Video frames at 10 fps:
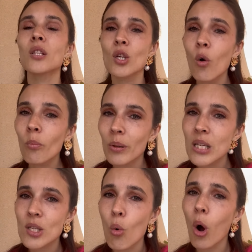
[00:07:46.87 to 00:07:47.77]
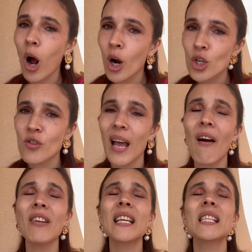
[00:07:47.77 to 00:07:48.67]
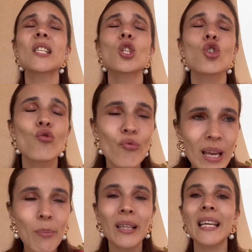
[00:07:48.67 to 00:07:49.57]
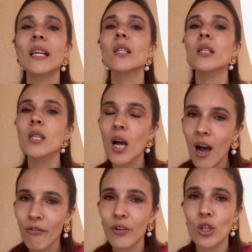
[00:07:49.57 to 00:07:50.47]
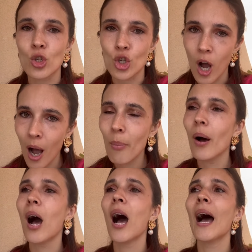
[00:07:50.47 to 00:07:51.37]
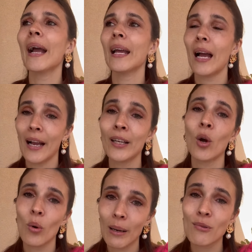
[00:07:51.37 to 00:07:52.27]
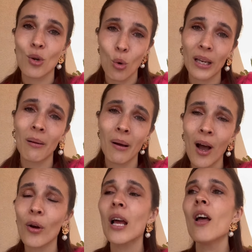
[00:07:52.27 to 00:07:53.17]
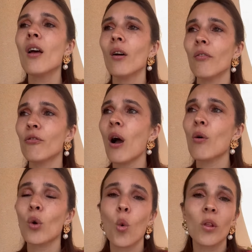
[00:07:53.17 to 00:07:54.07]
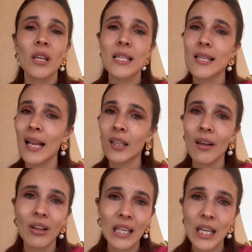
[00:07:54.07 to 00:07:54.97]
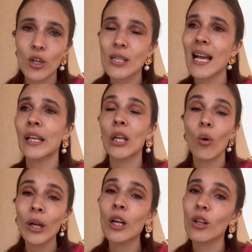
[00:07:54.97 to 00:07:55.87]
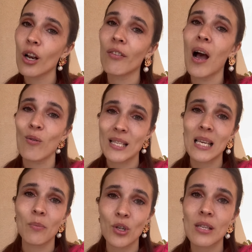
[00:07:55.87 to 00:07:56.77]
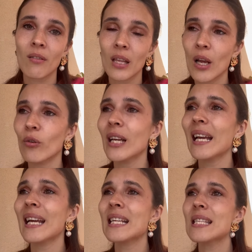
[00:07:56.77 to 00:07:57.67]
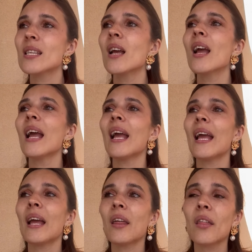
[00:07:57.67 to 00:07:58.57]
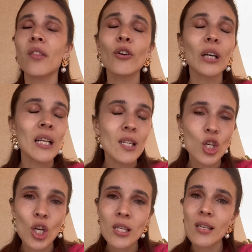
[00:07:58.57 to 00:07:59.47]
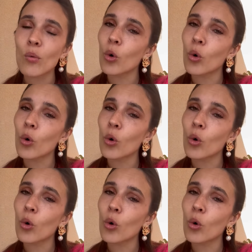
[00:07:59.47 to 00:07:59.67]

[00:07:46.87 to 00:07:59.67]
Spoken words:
don't be so harsh. They have an extremely tough job. I know what I'm talking about. Throughout all these 10-11 years and knowing a lot of housekeepers in the area, it's their conditions, their